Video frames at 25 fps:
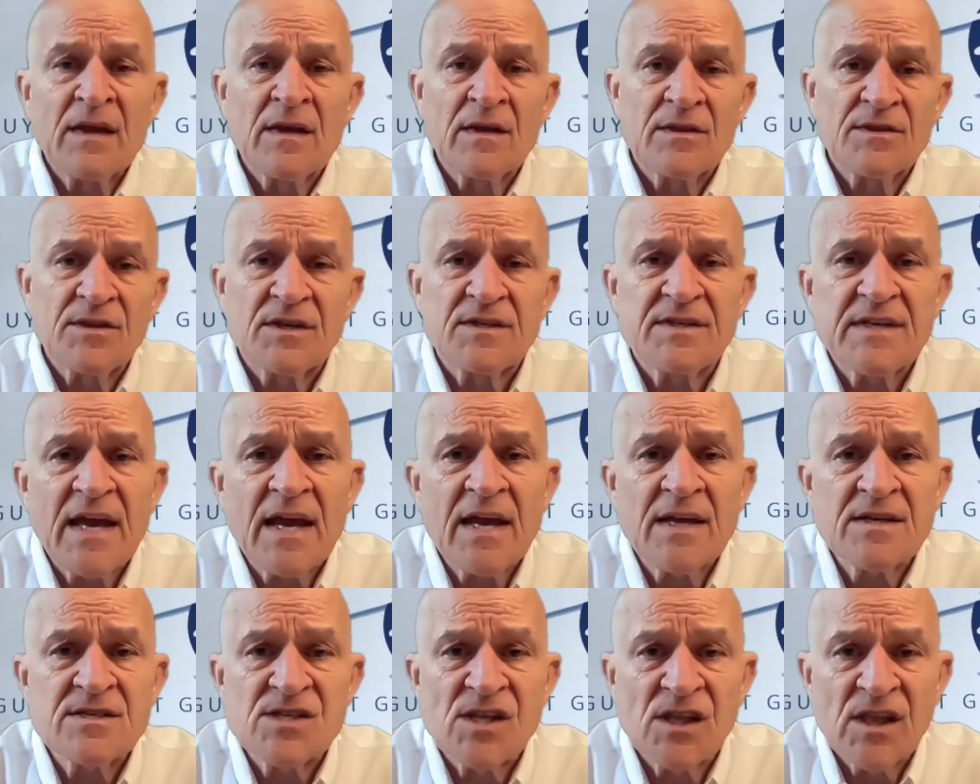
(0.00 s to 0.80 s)

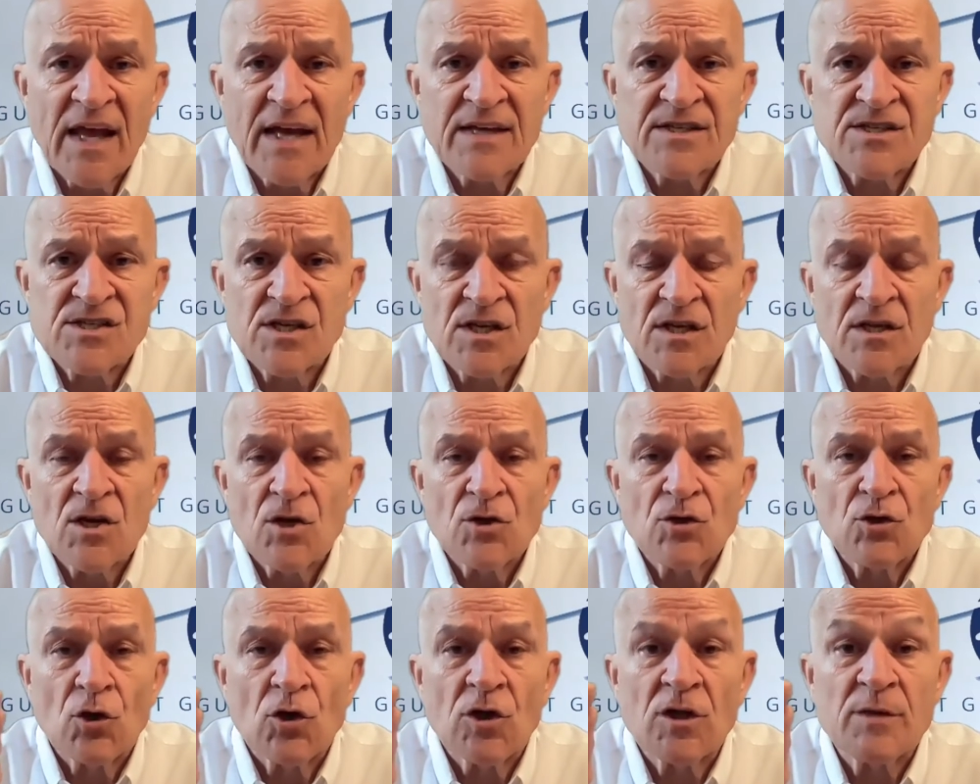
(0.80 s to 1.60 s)
today's lesson,
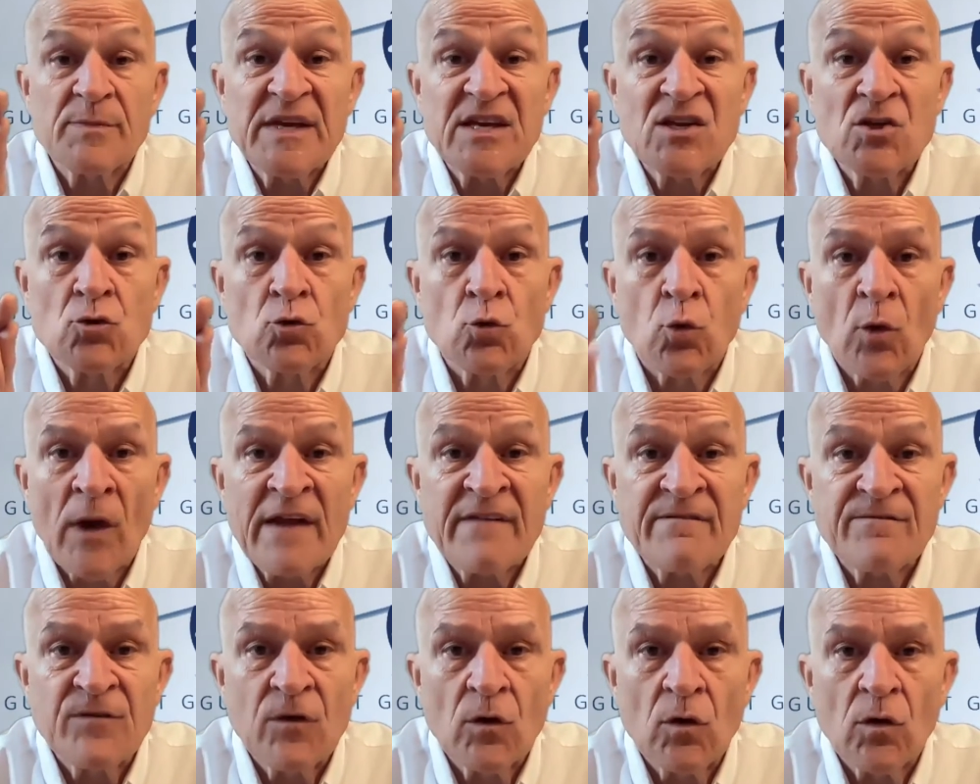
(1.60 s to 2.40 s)
you're going to be
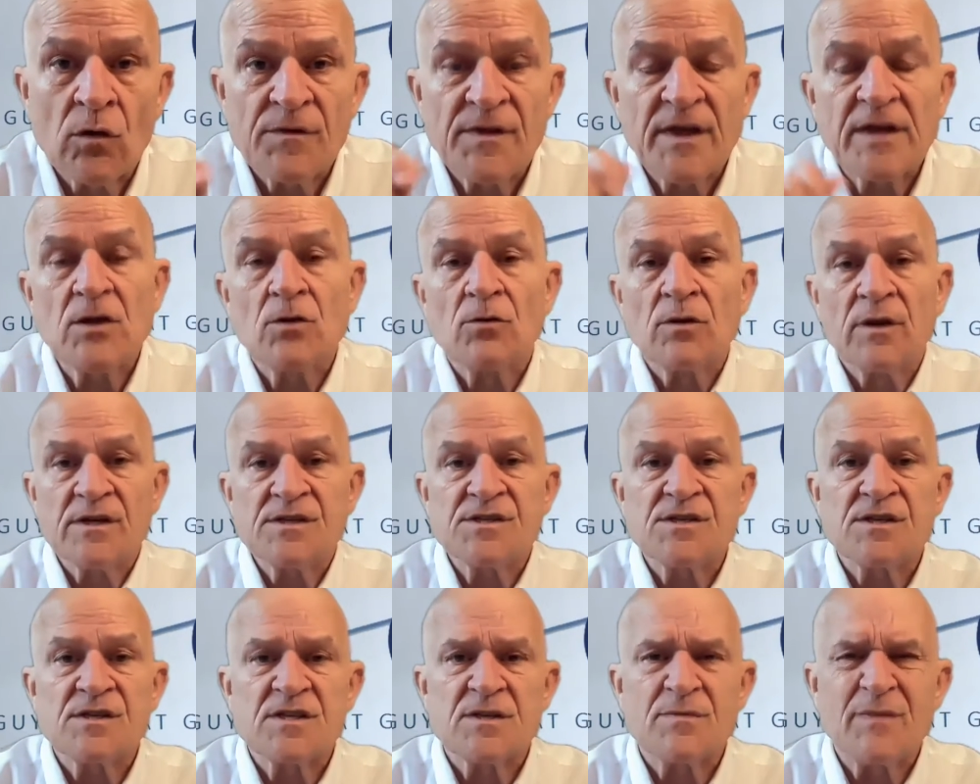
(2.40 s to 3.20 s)
grateful that you
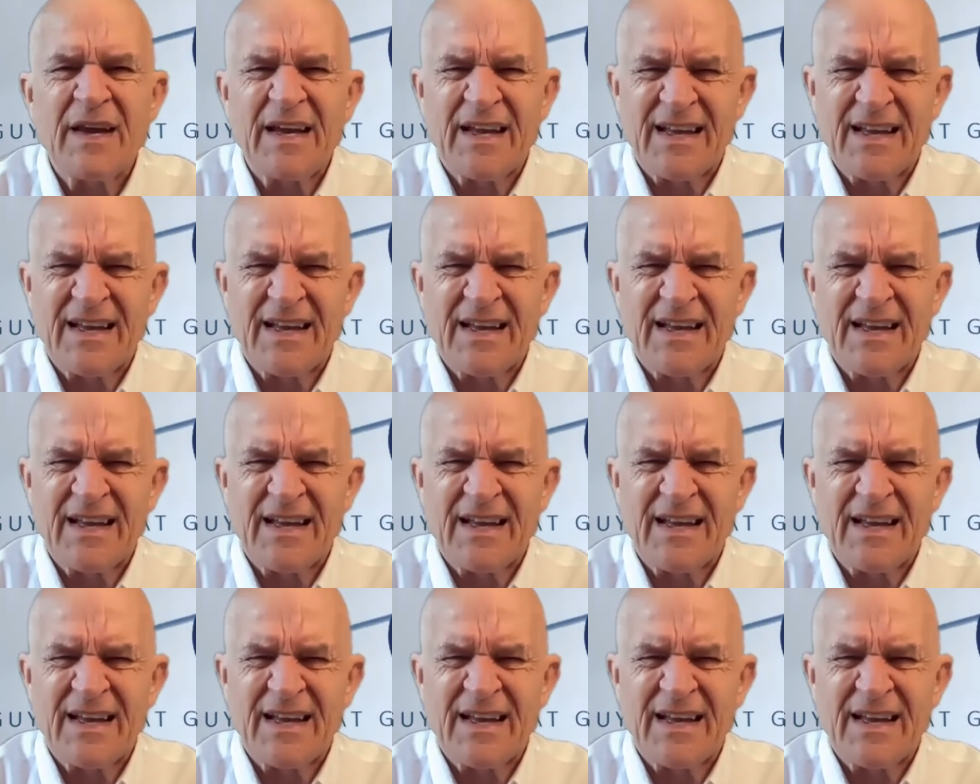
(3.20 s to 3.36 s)
listened to me.